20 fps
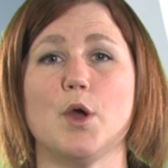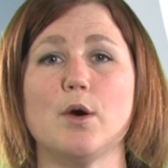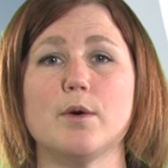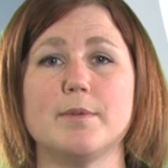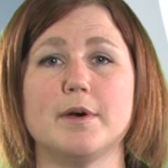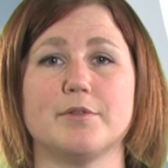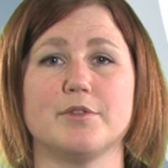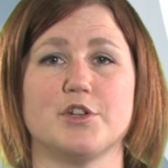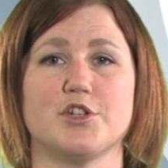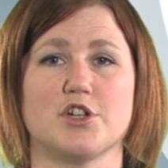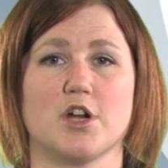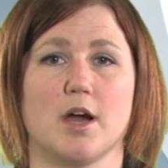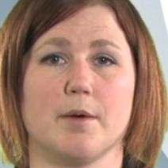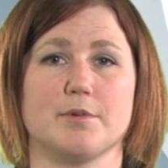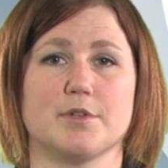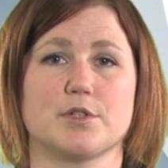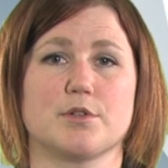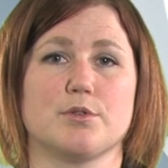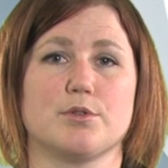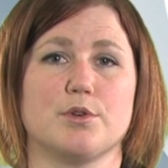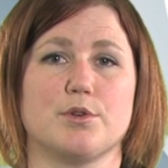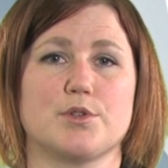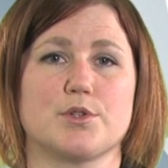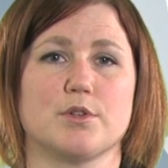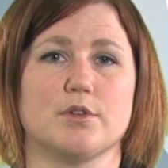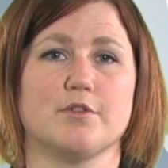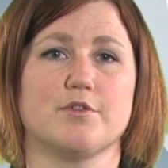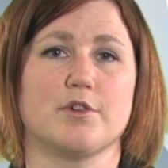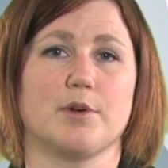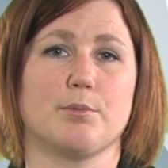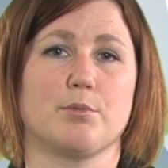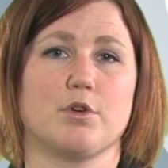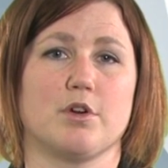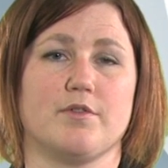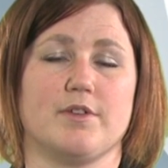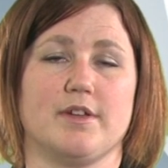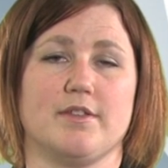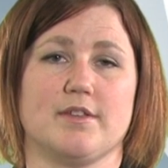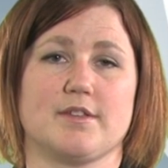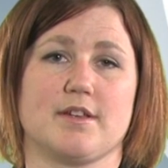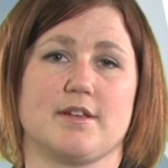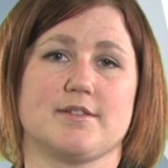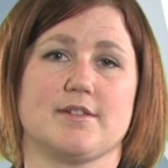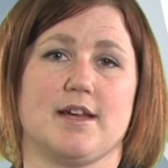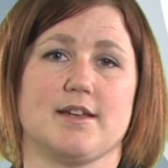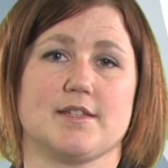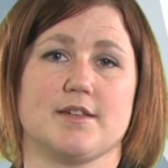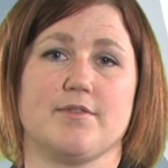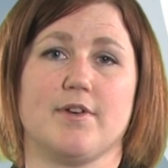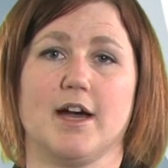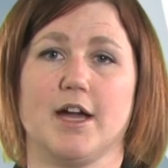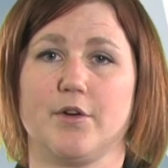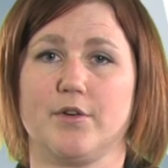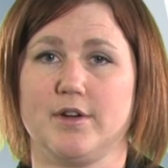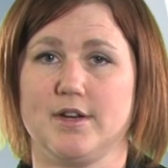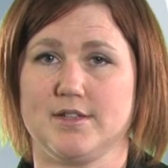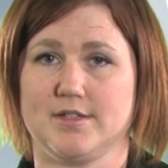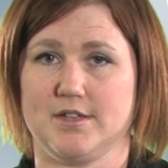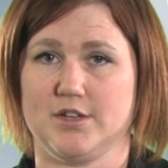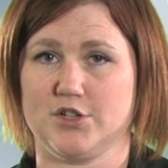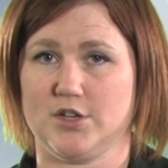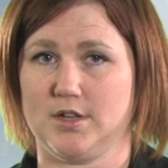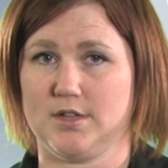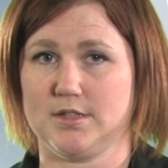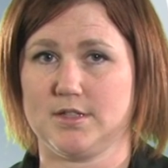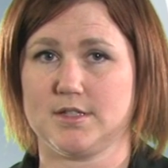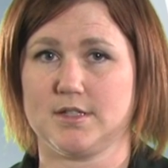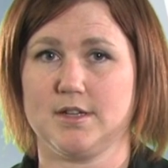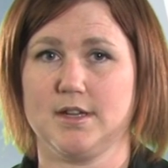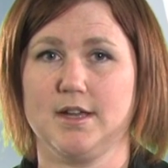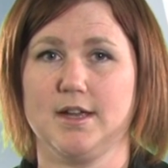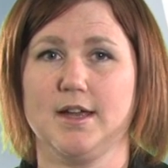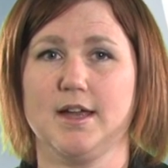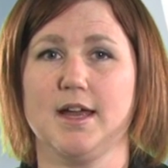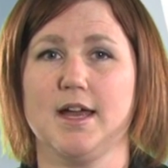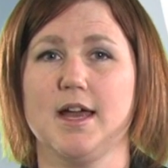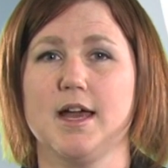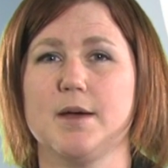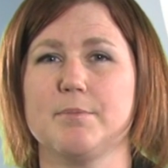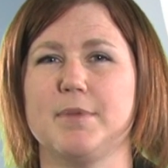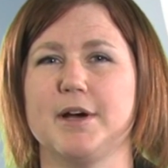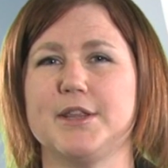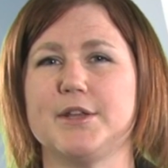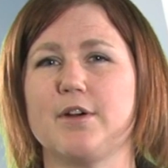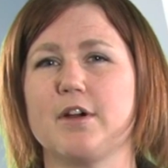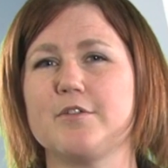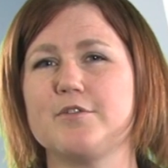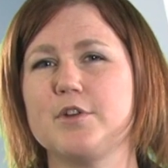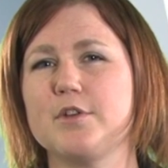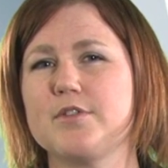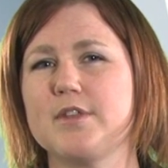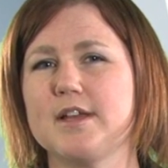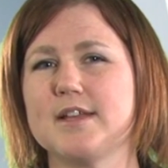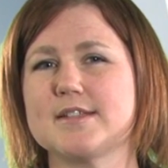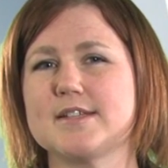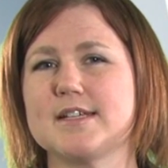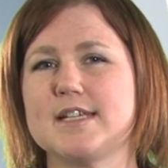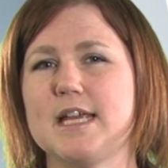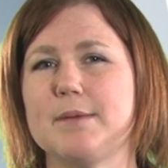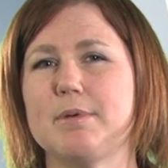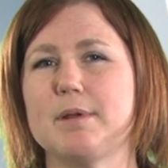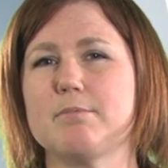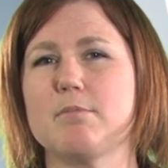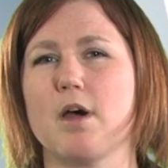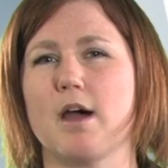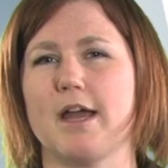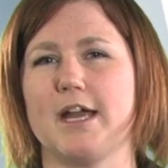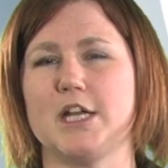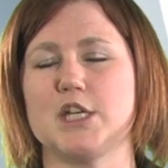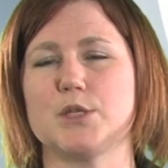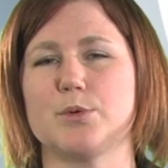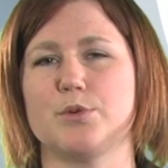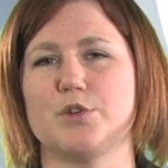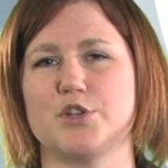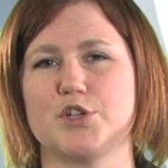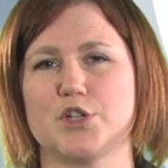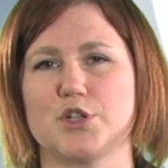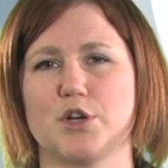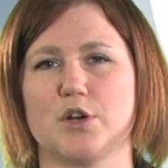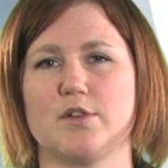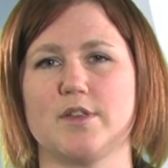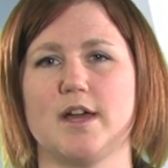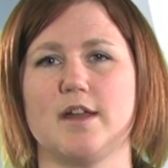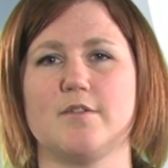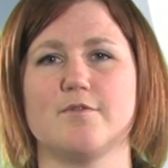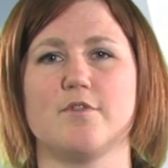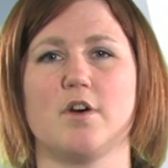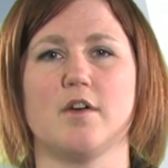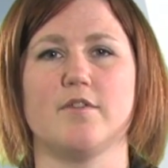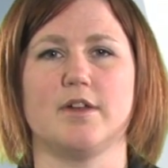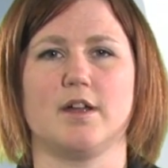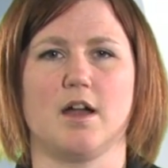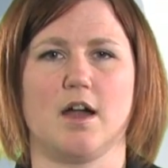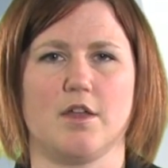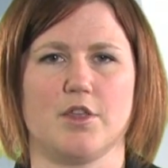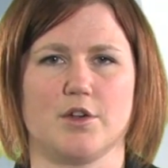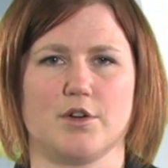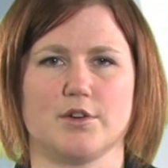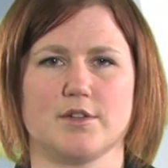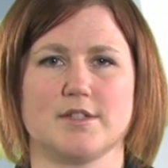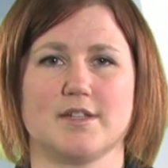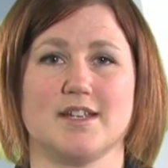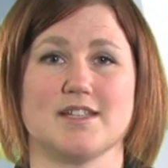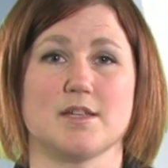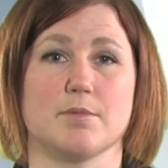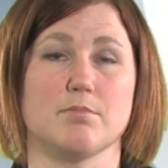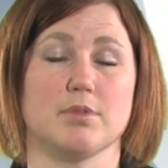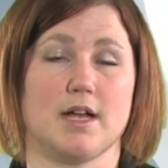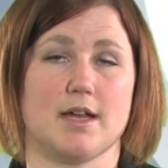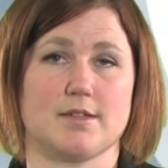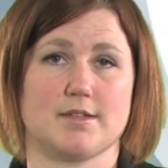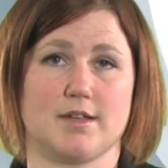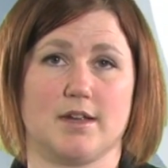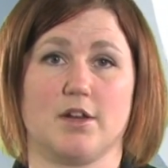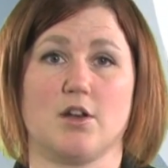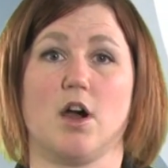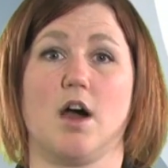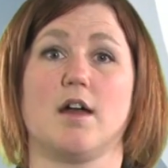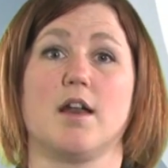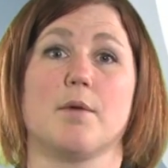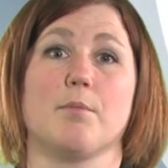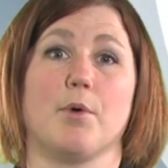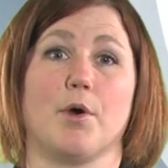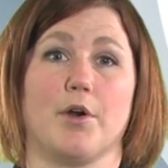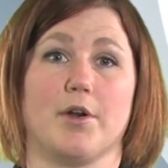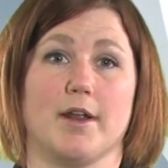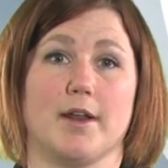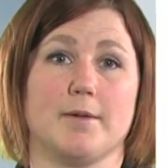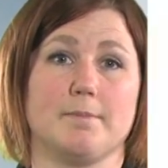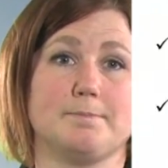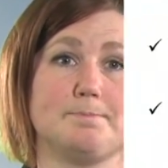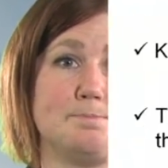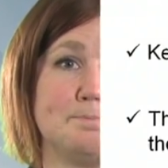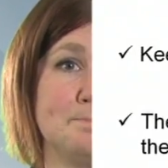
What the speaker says: know about the job is crucial for improving the success of hiring decisions. But there are a few things to keep in mind to ensure that involving others is a blessing, not a burden.